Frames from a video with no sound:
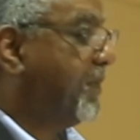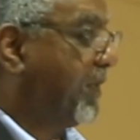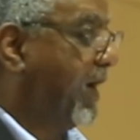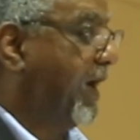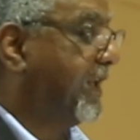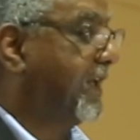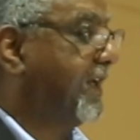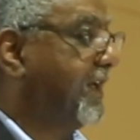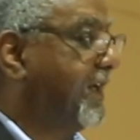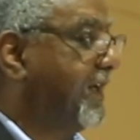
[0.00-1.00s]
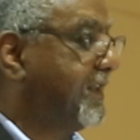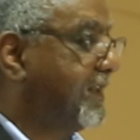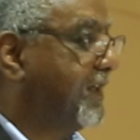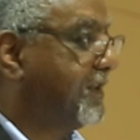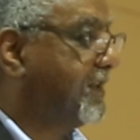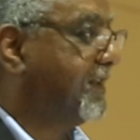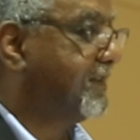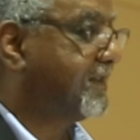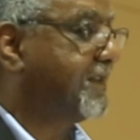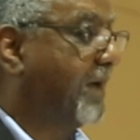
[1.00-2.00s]
but
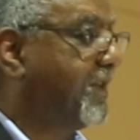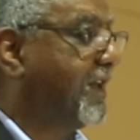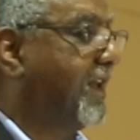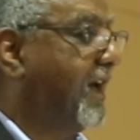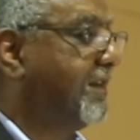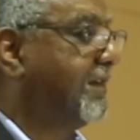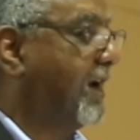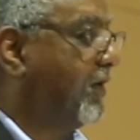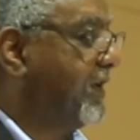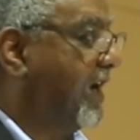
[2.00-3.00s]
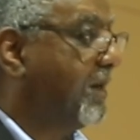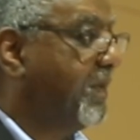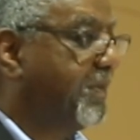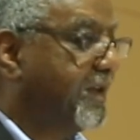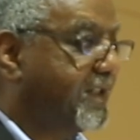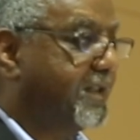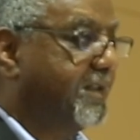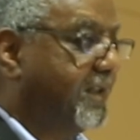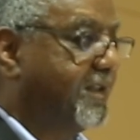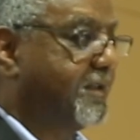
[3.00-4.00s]
it's something that our young people
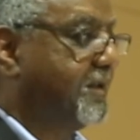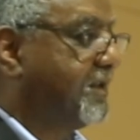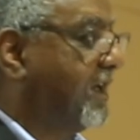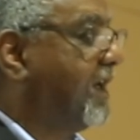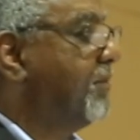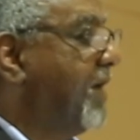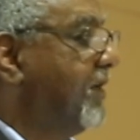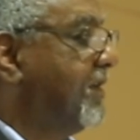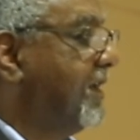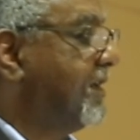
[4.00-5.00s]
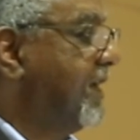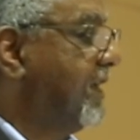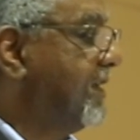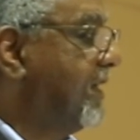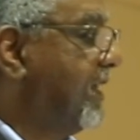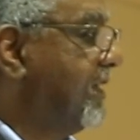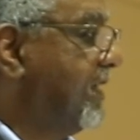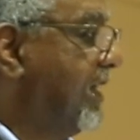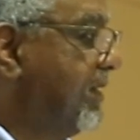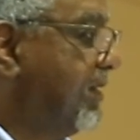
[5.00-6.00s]
need to think about
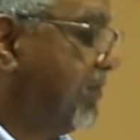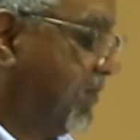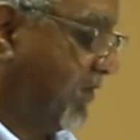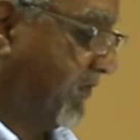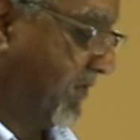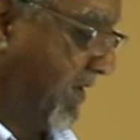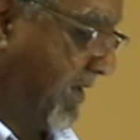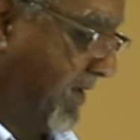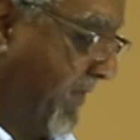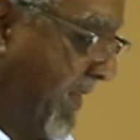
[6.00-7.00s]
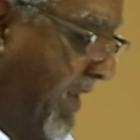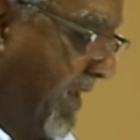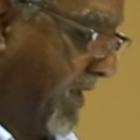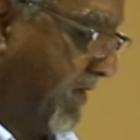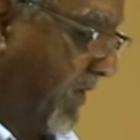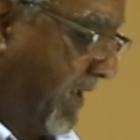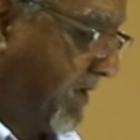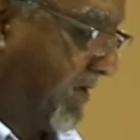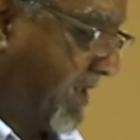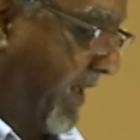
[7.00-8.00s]
and move. We
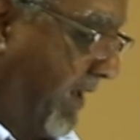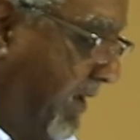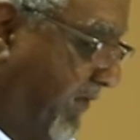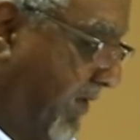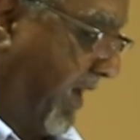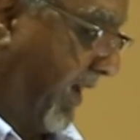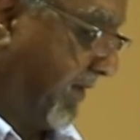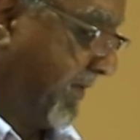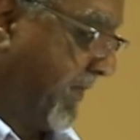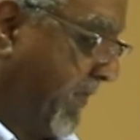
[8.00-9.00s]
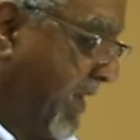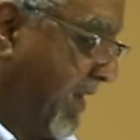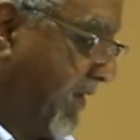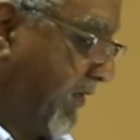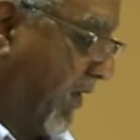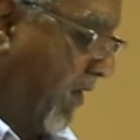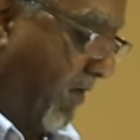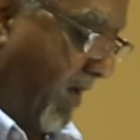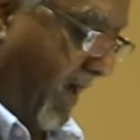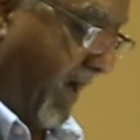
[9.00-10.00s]
need to train them for that.
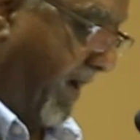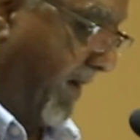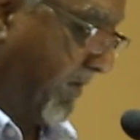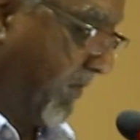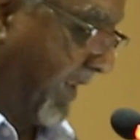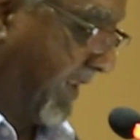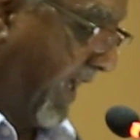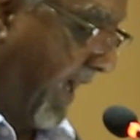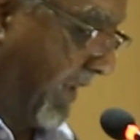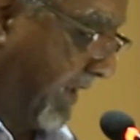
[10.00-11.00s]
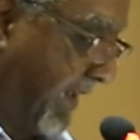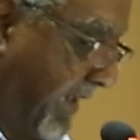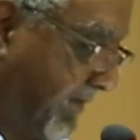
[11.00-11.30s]
So with that,